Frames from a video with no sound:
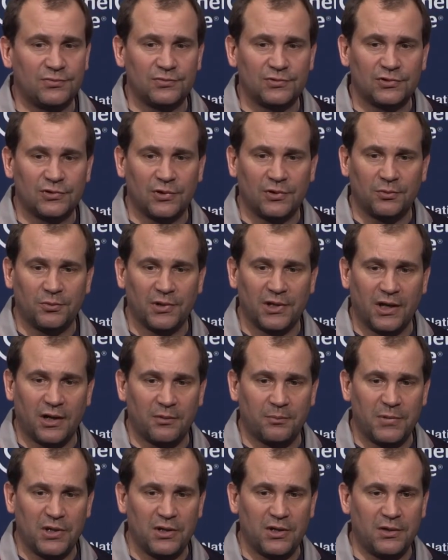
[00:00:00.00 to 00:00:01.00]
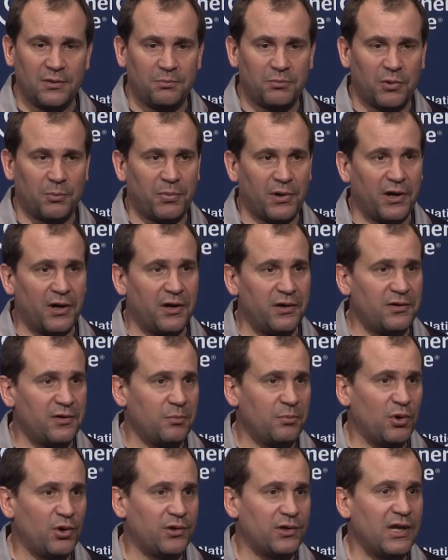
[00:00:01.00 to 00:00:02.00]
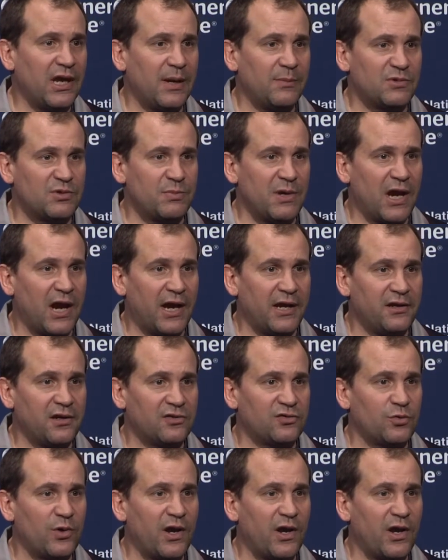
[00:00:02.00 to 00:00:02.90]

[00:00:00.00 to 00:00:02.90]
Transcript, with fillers: So we got to be prepared to put games behind us